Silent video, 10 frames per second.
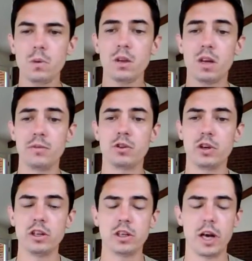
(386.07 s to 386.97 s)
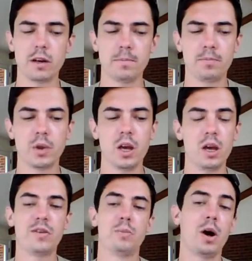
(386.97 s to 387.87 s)
Give the tree a shake.
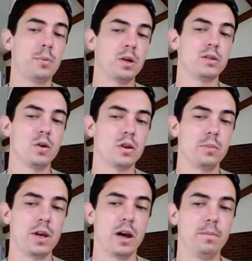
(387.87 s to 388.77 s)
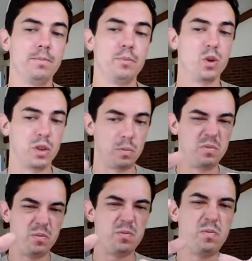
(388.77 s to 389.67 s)
If the paw-paws don't come down with a
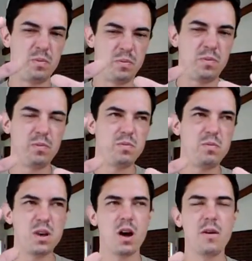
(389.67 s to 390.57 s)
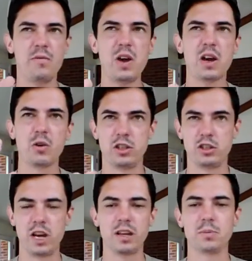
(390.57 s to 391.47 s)
vigorous
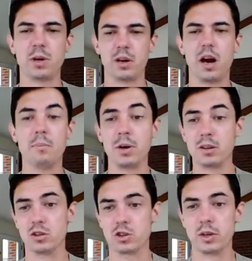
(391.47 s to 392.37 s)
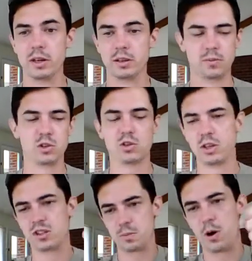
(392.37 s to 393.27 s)
shake, depending on how big the tree is. If the
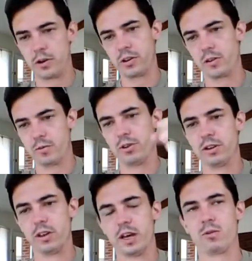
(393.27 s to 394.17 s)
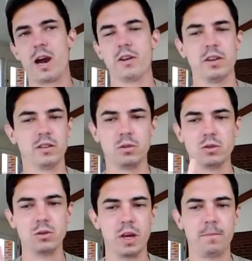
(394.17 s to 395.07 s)
tree's small, you can really rattle it. Don't
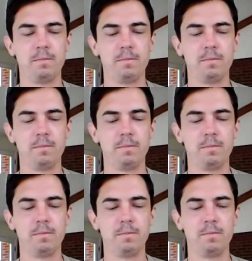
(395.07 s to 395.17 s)
do that.